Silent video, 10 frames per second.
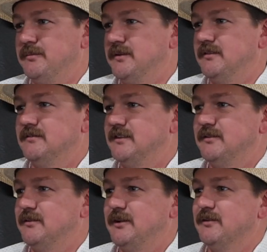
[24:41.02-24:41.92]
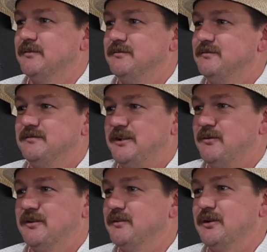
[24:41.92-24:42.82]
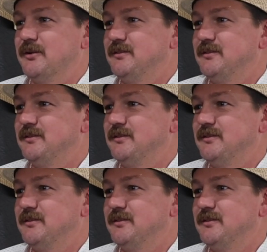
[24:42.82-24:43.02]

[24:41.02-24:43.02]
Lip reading: would be, he wouldn't do